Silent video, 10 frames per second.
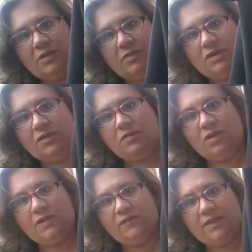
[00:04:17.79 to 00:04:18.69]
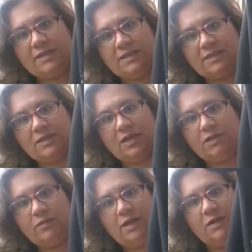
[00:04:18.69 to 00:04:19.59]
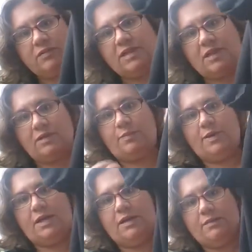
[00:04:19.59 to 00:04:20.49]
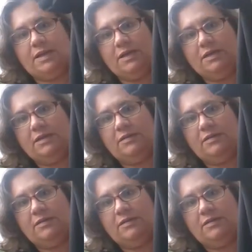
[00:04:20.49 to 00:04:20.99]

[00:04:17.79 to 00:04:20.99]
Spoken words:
with the wolf, and it says Colorado down on the bottom here.